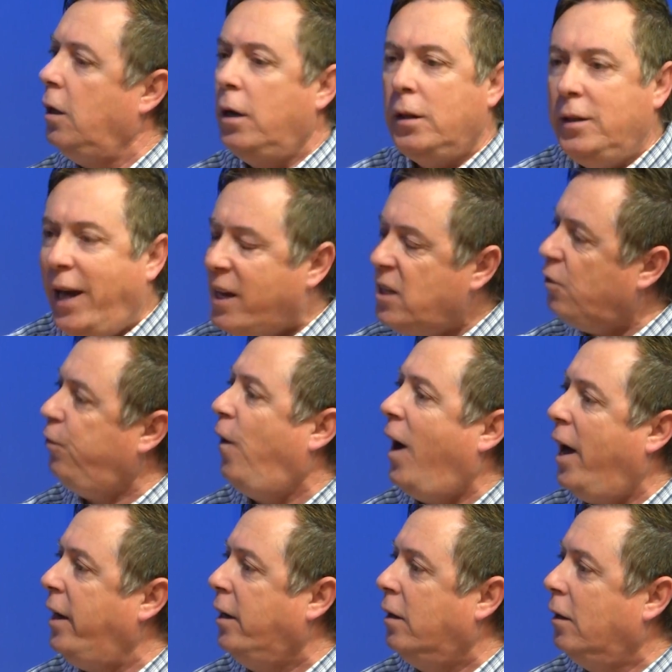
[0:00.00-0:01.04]
Mm-hmm.
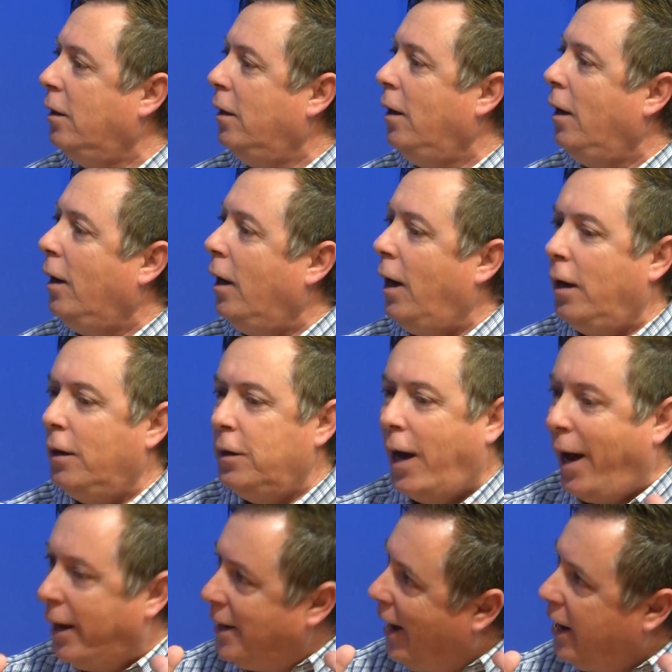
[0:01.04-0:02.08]
That's fine.
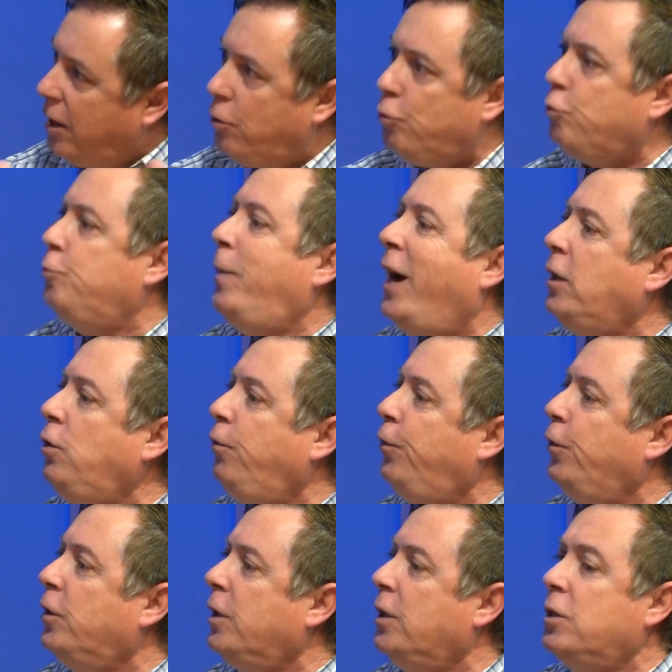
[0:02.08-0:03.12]
And I
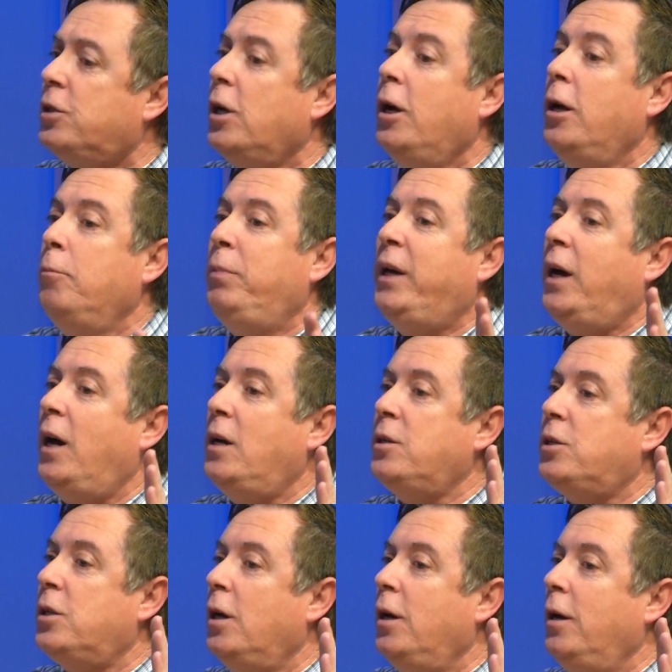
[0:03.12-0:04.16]
respect you for this,
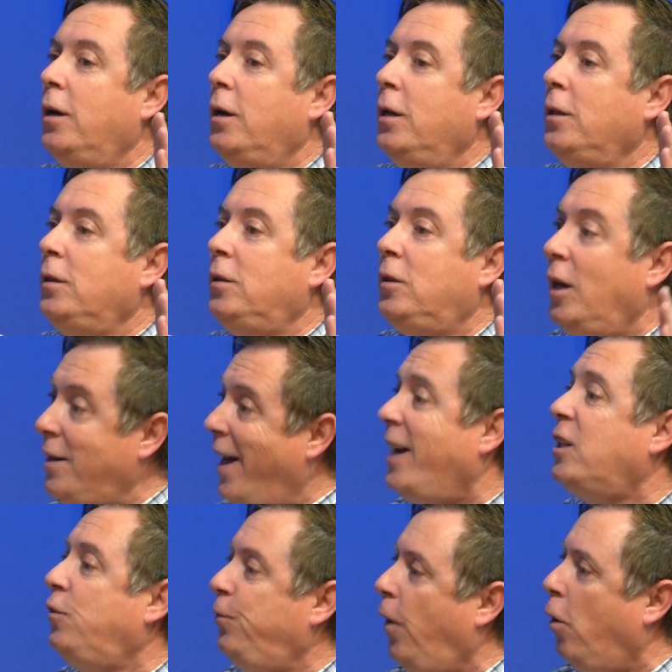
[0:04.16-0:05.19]
because
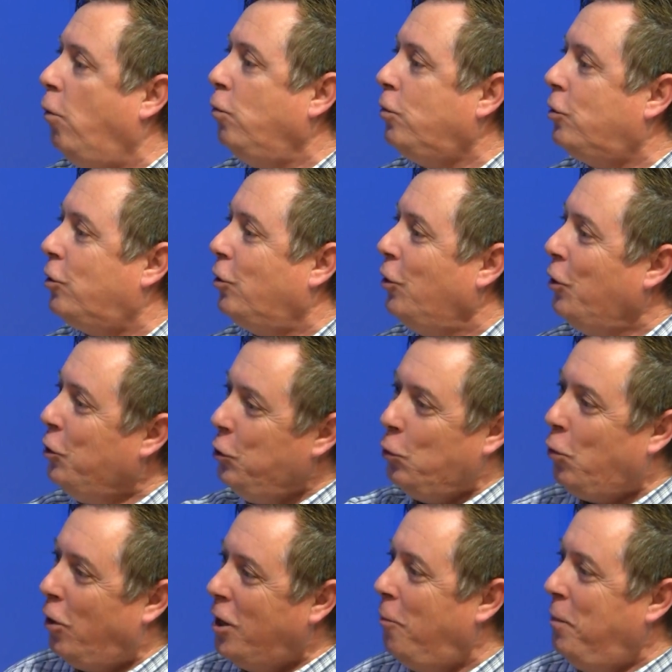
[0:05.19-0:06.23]
the next vote,
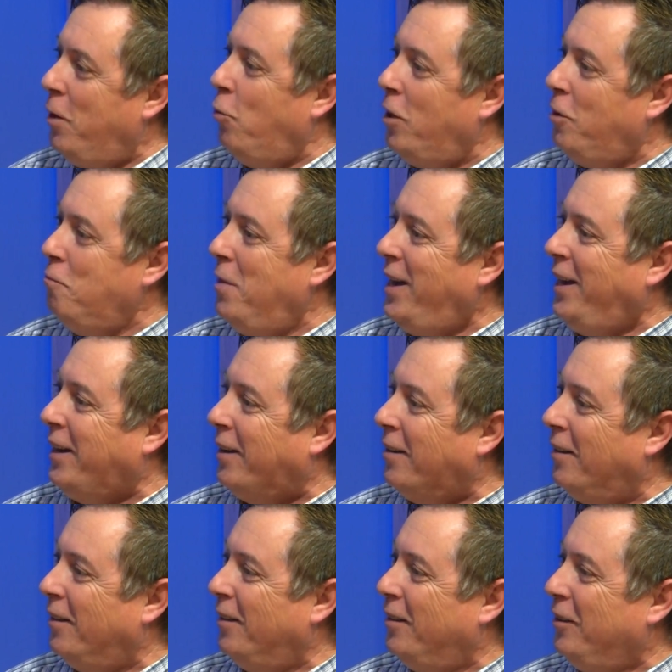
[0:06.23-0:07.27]
you're gonna be with
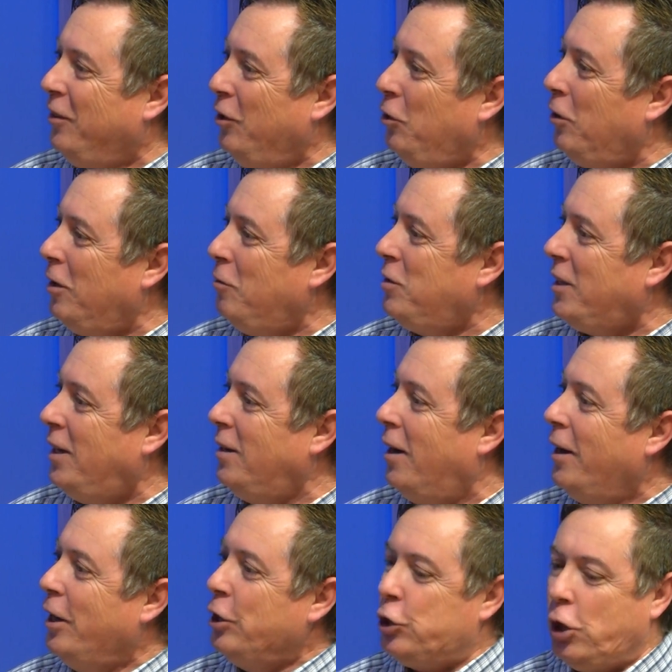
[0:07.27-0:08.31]
me. You know what I'm
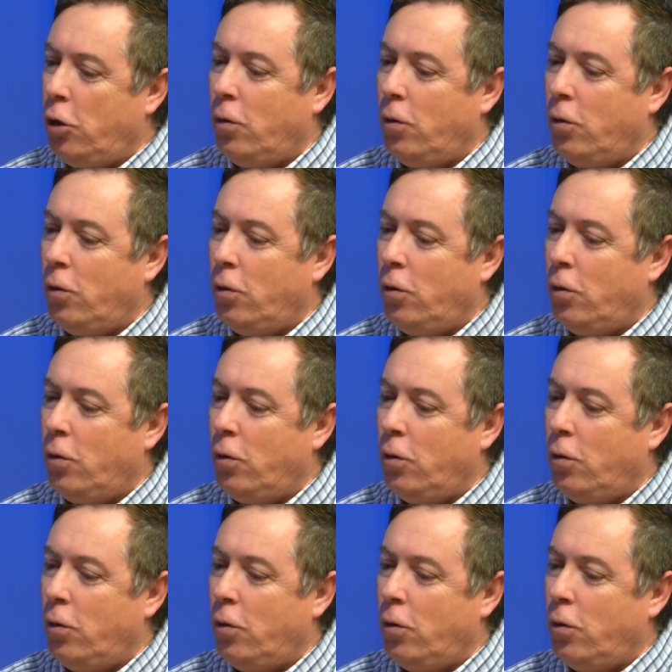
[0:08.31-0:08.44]
saying?